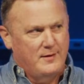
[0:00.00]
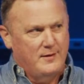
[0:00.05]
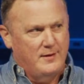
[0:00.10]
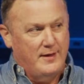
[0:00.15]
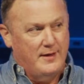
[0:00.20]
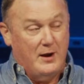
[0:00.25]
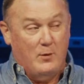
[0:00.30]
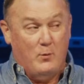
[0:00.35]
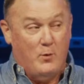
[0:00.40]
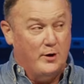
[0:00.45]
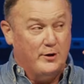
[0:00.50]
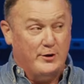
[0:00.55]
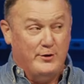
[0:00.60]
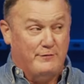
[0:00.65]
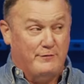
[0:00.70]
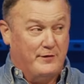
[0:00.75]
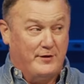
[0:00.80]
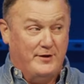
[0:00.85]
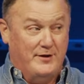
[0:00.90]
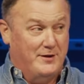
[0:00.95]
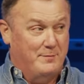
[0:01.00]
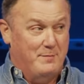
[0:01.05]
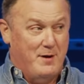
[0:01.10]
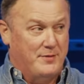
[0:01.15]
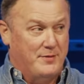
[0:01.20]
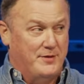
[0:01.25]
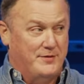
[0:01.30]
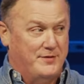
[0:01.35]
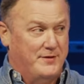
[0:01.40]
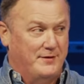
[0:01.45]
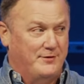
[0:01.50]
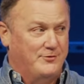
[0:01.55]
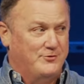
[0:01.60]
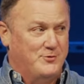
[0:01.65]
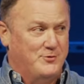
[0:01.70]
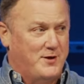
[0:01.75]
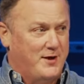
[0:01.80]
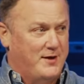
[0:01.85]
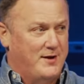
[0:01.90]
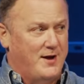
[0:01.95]
and I want you to forget about the things you
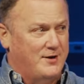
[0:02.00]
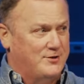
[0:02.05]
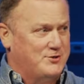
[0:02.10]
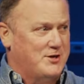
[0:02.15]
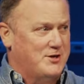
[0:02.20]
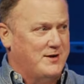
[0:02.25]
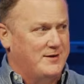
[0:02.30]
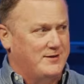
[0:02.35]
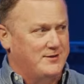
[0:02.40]
cannot change.